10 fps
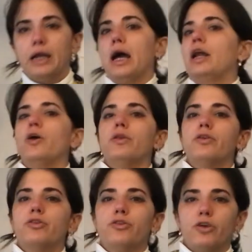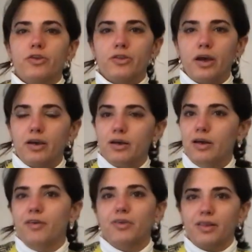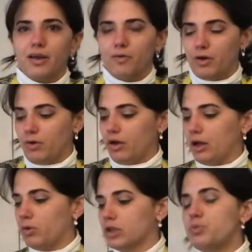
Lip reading: I know this is just like everything everywhere all at once,